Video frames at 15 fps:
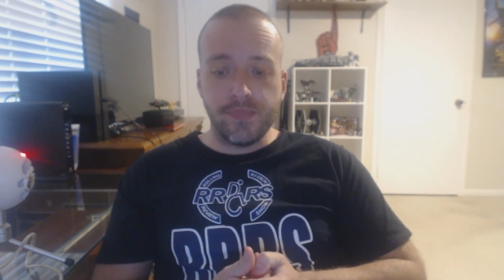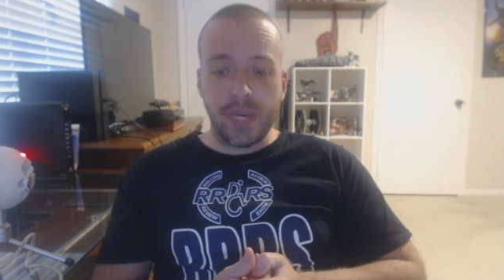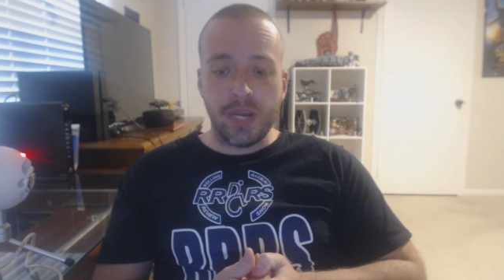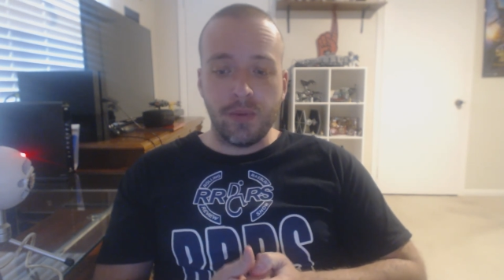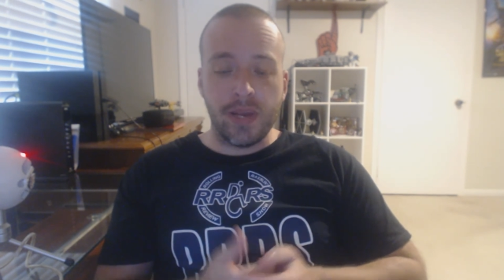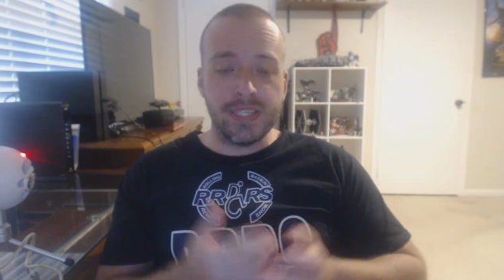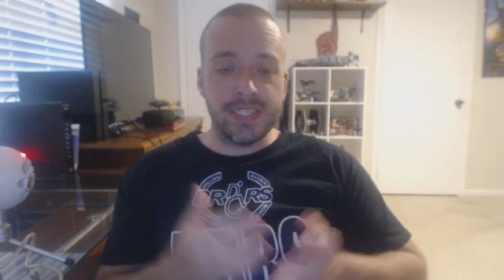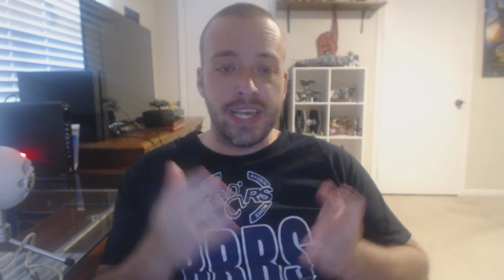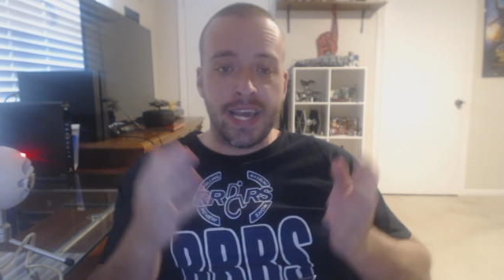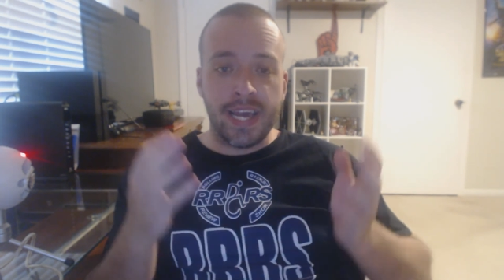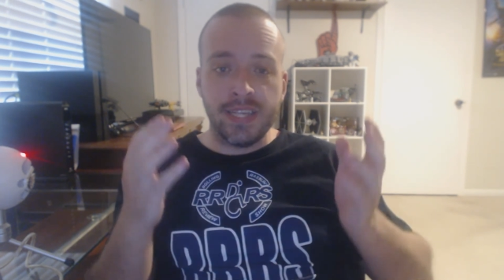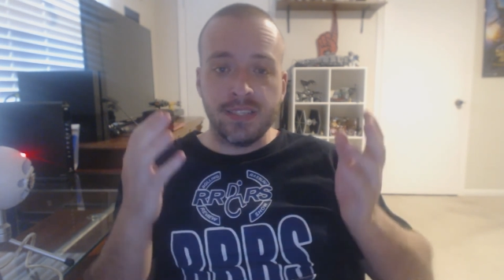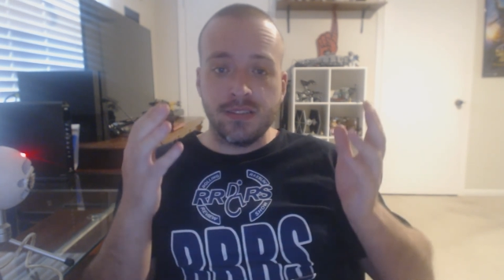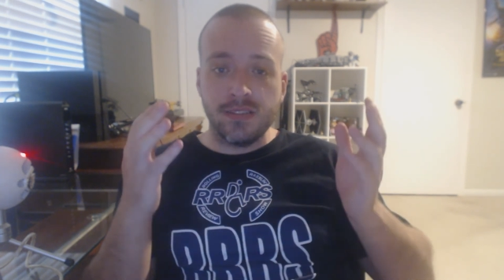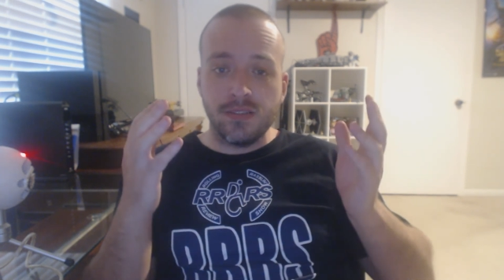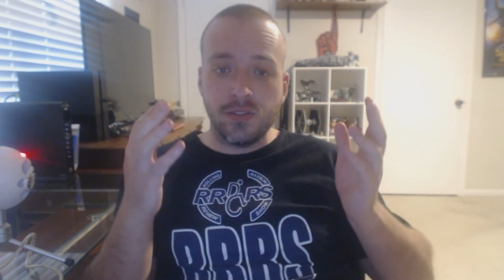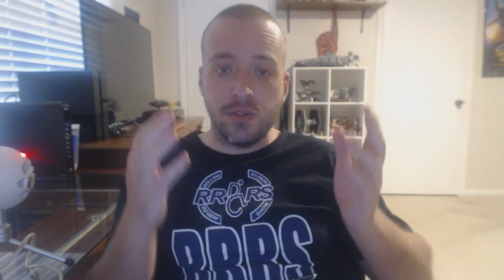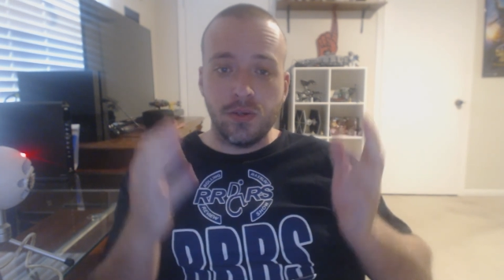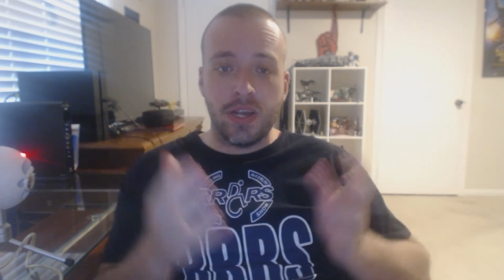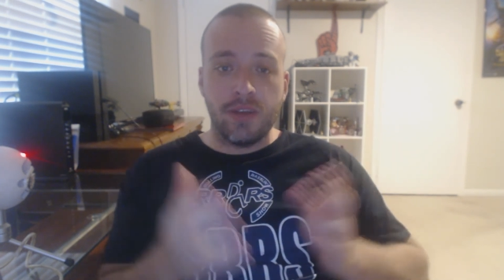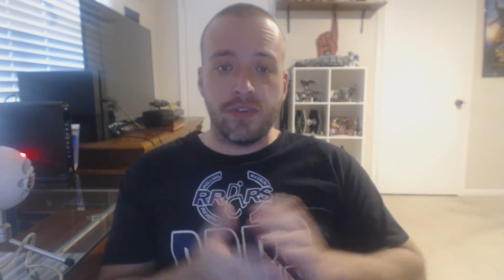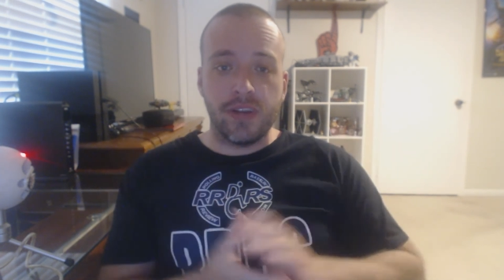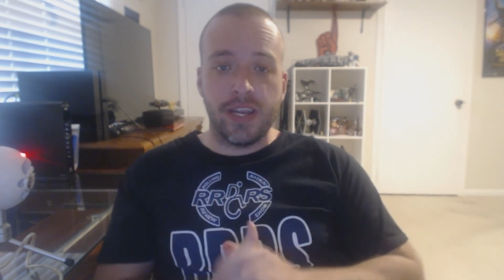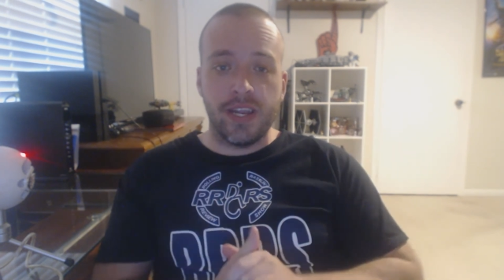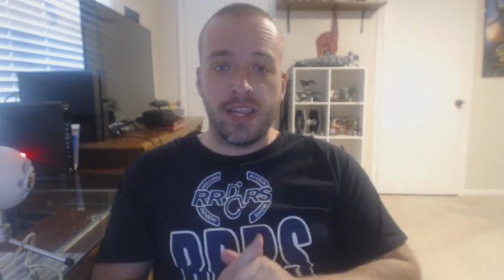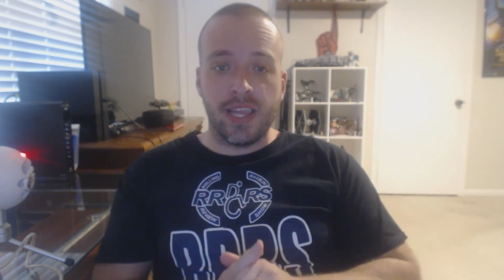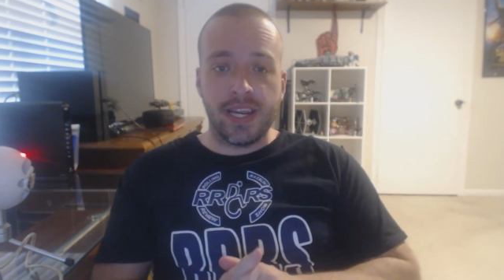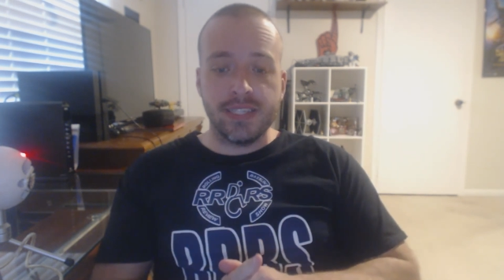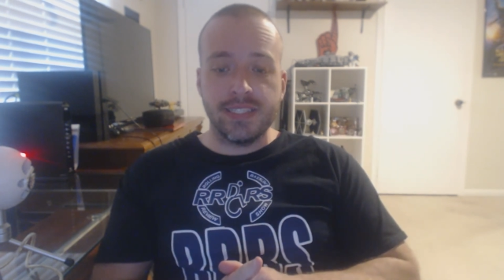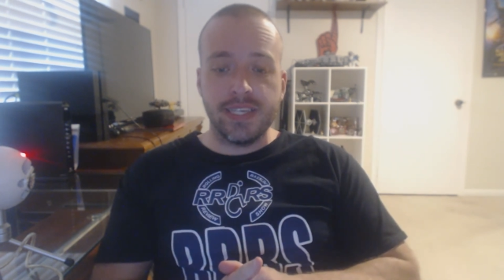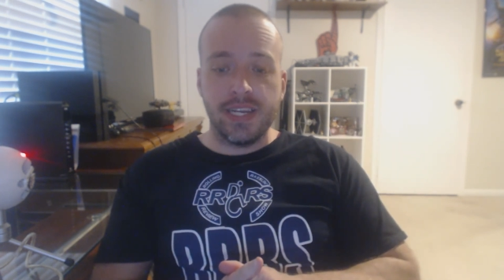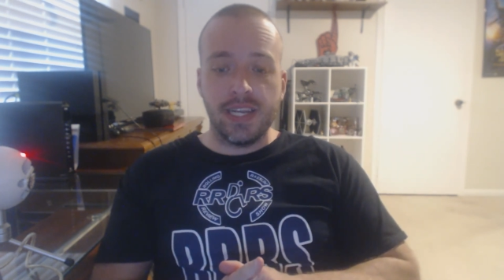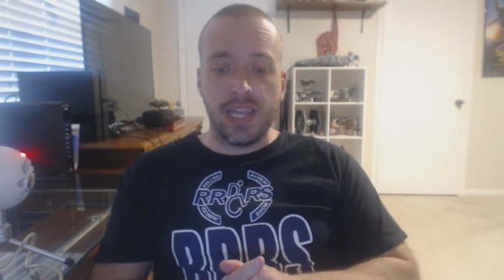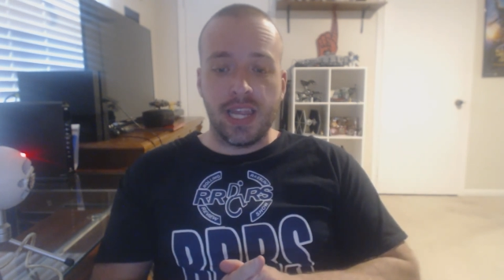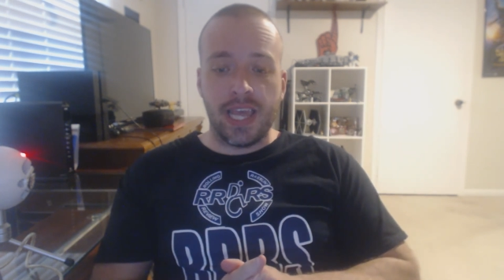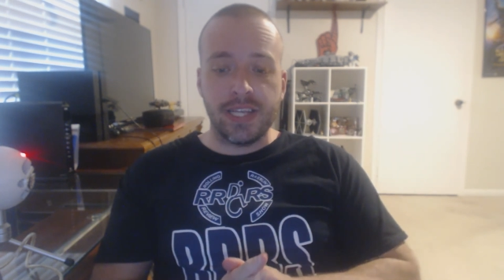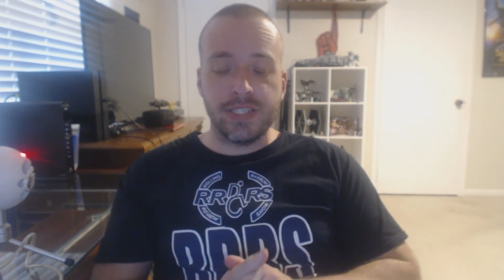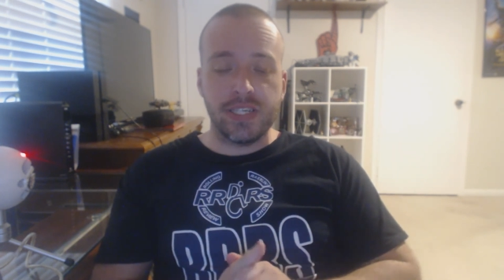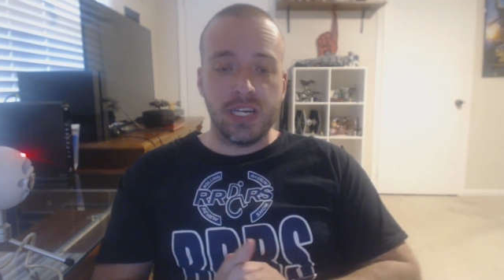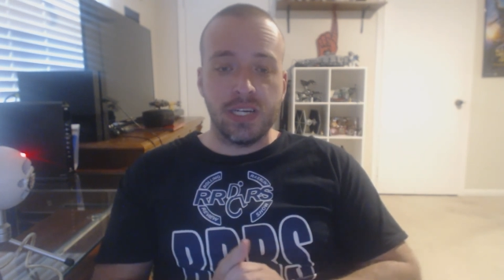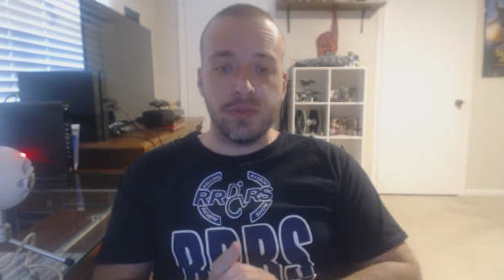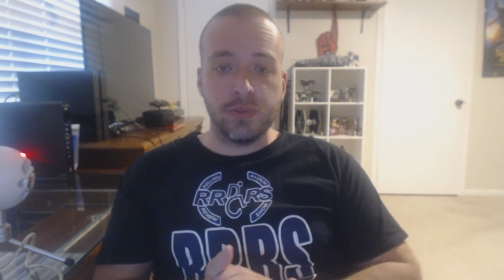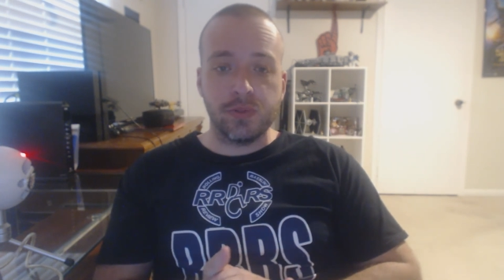Anyways, guys, do not forget, like I said, to like, share, and